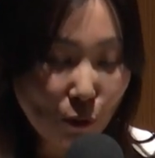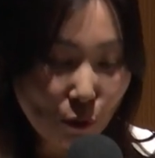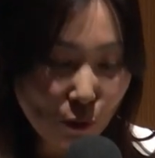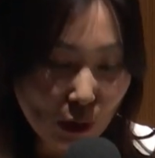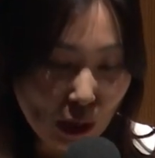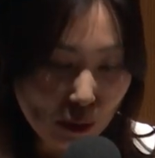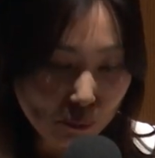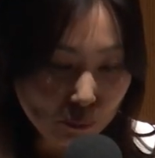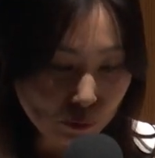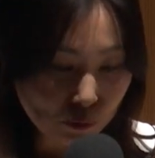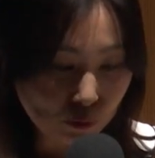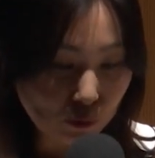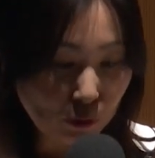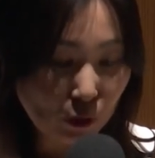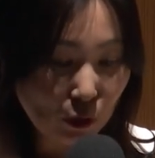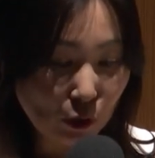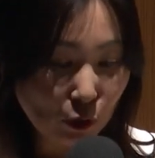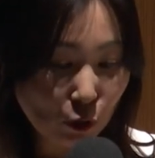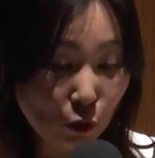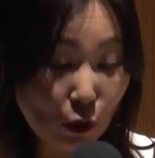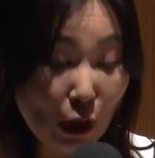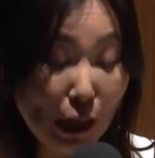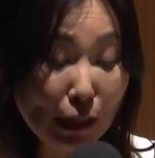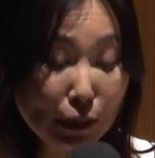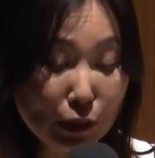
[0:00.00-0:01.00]
we
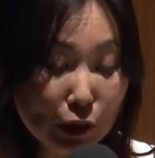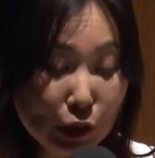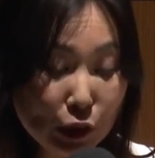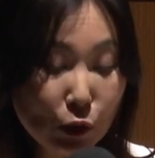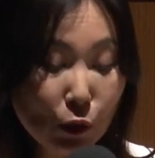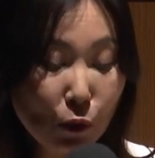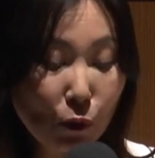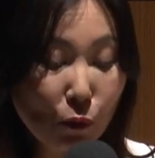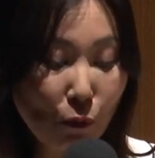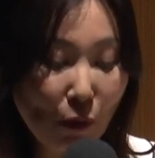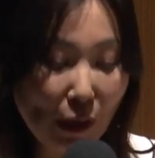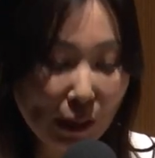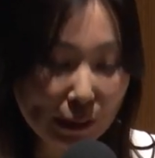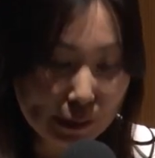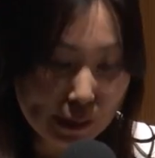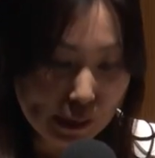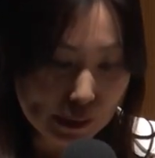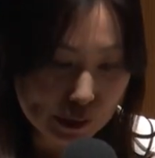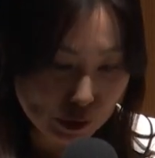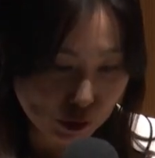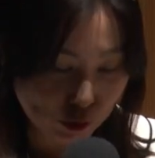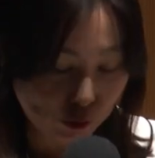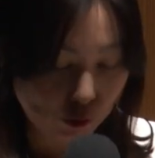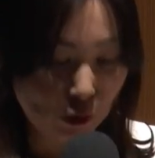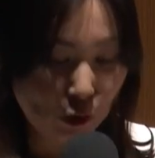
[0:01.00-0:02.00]
conclude the
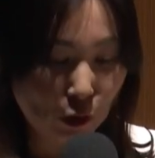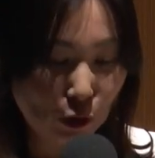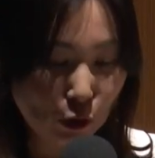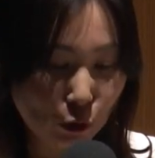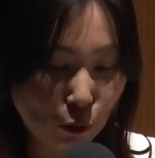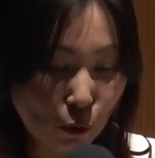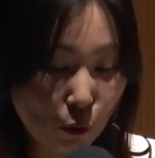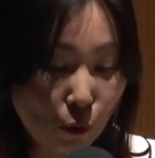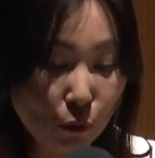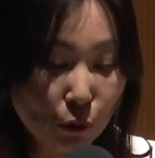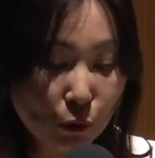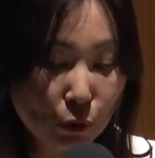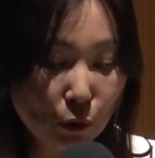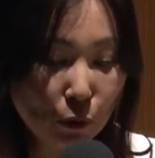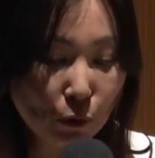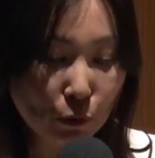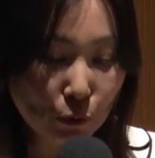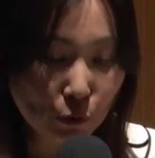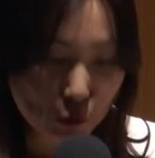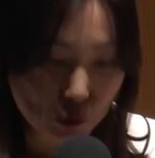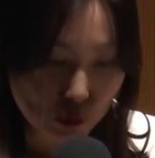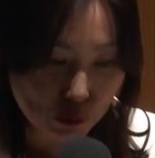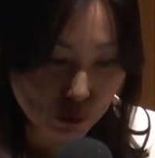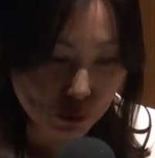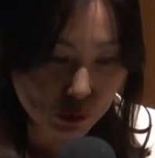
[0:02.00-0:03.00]
FinCity Global
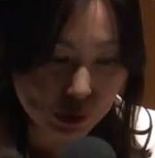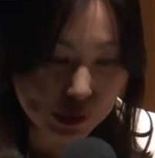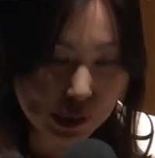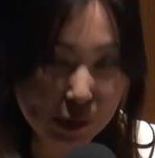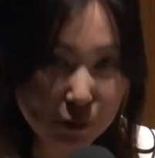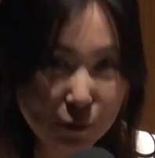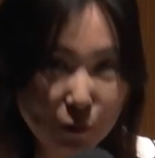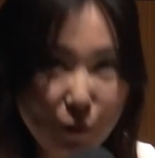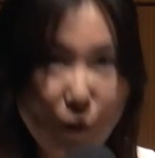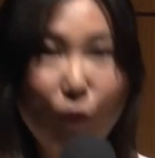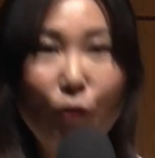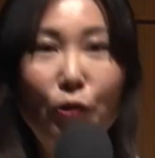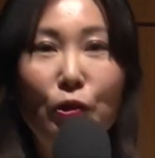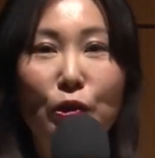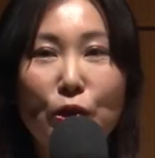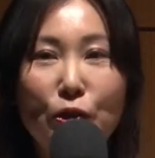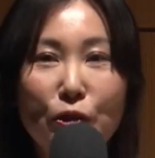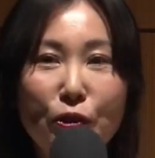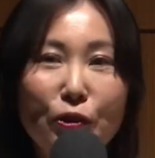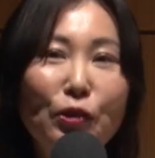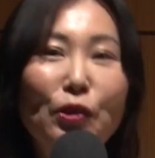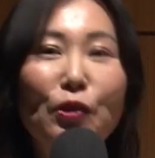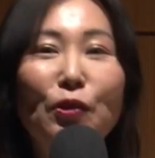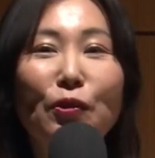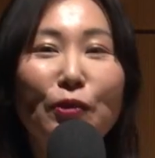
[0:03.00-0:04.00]
Forum
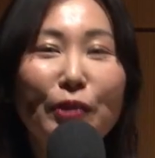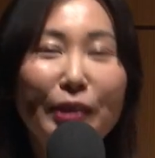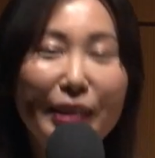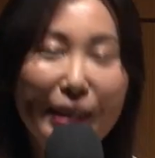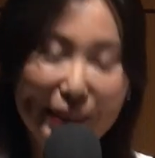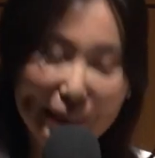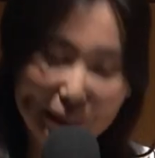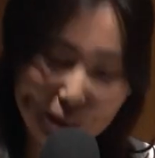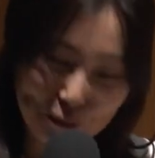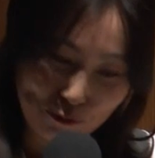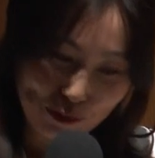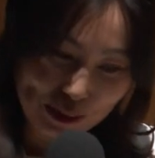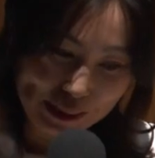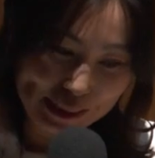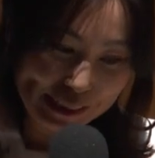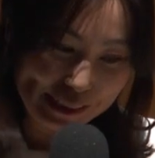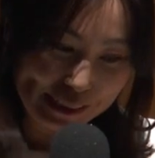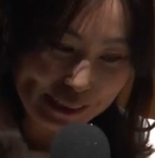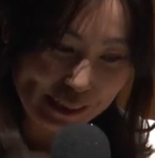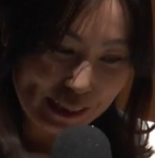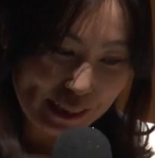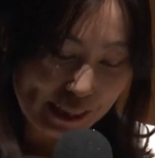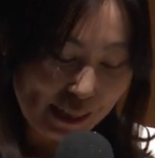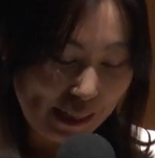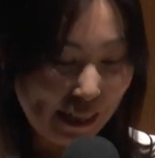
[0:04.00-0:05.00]
on
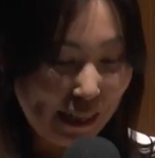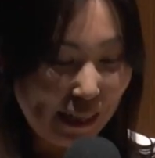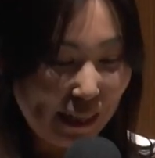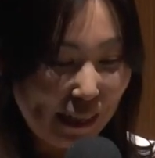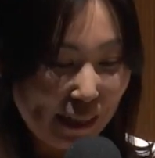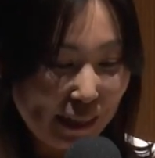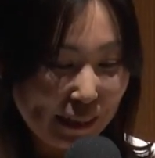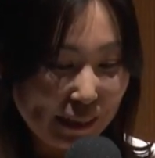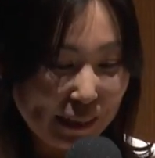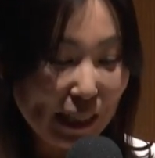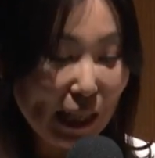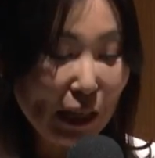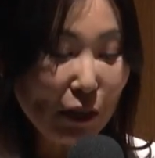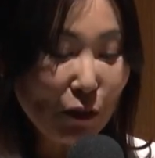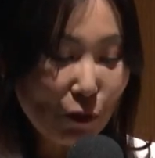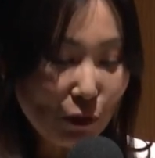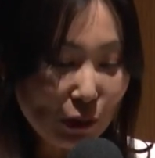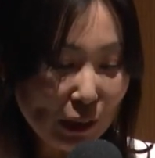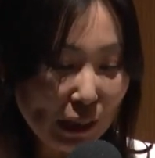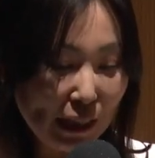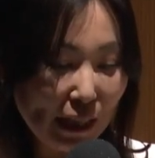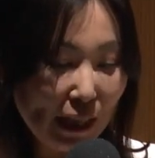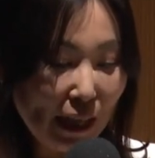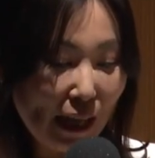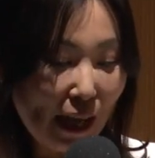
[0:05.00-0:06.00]
Transition Finance Challenges
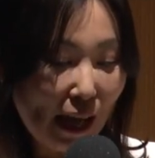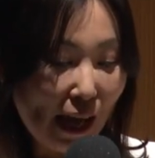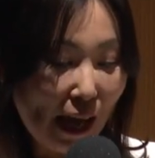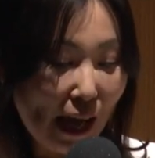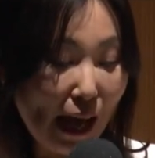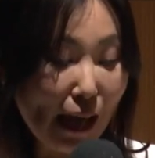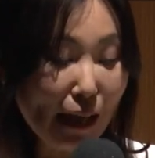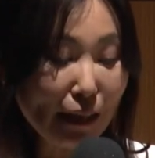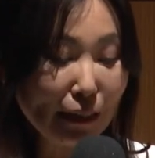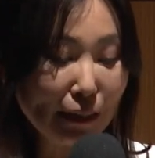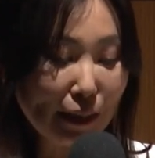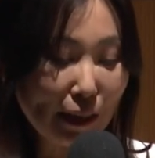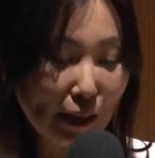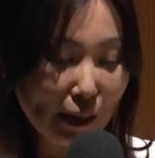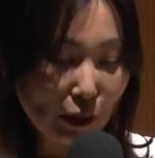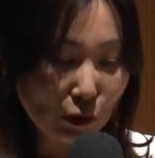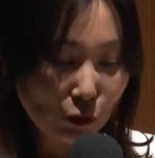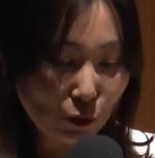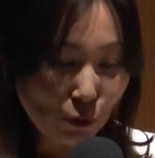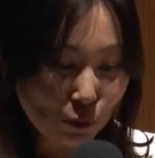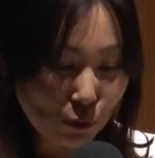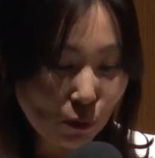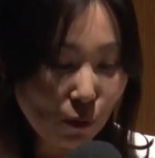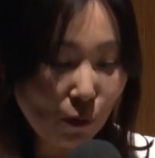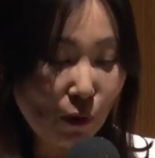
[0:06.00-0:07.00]
and Opportunities for
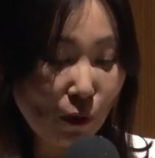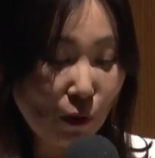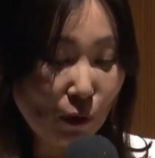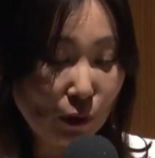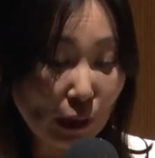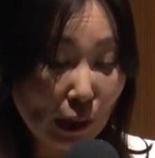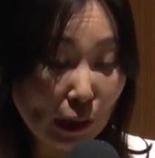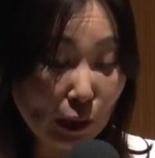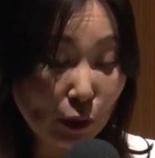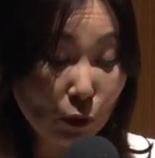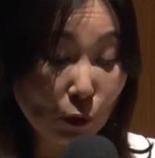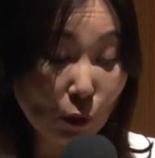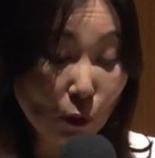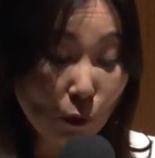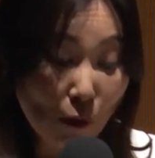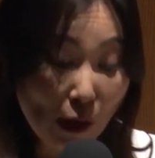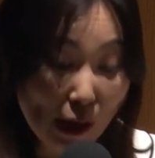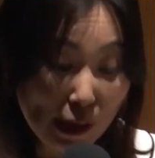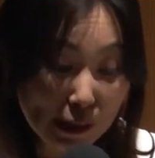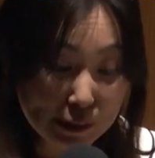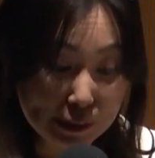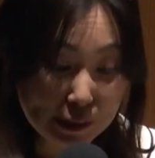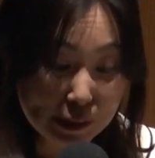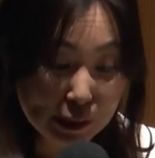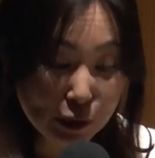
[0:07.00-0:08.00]
Tokyo.
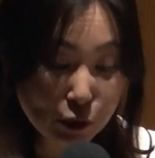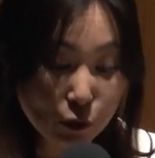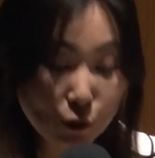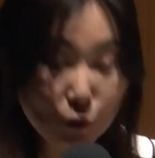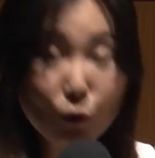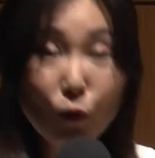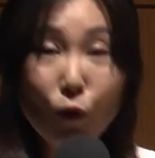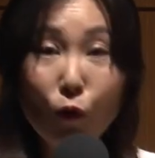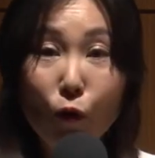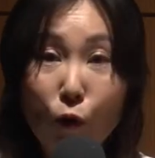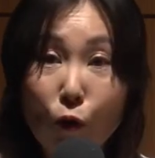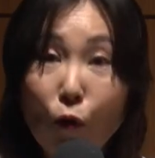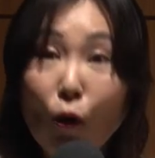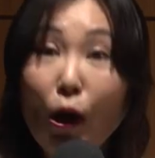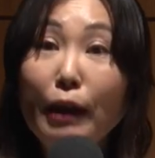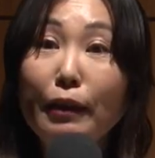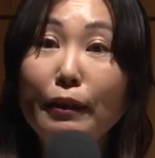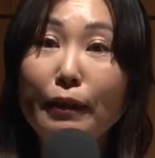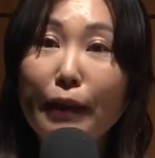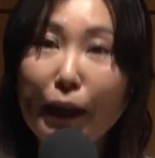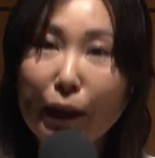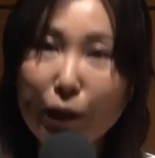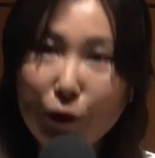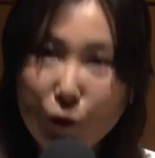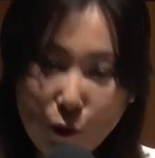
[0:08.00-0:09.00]

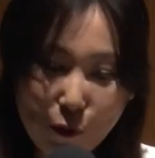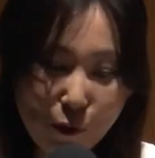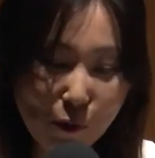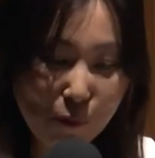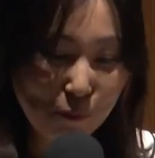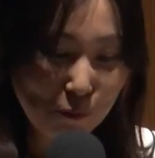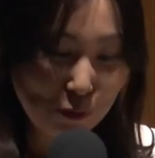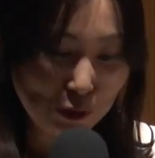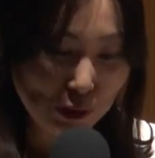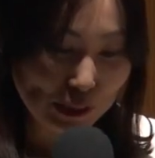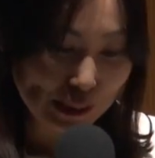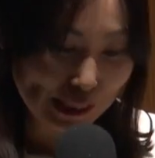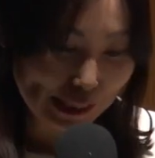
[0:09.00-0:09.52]
Some information